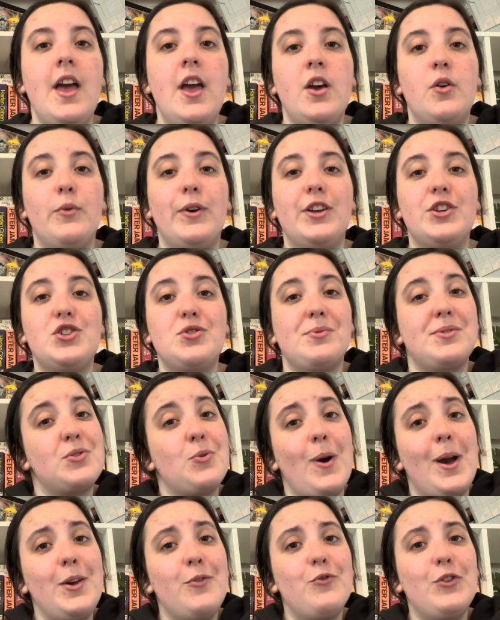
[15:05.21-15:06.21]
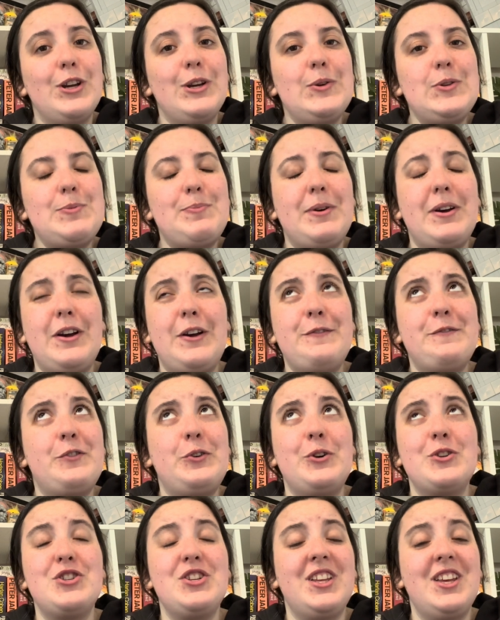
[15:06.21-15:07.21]
which was quite rude, but
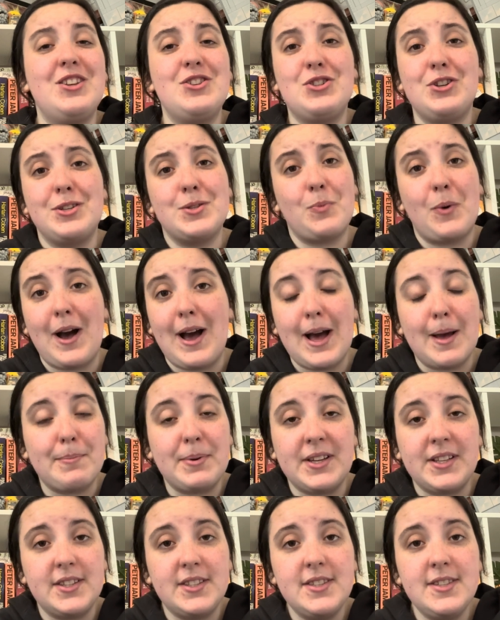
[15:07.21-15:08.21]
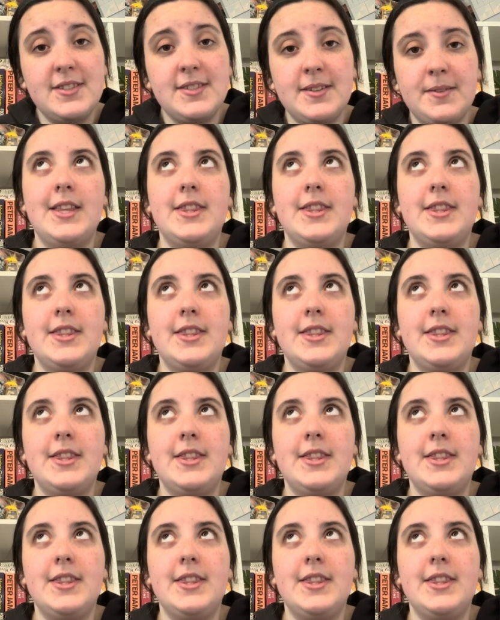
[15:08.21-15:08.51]
unfortunately it's just what happens.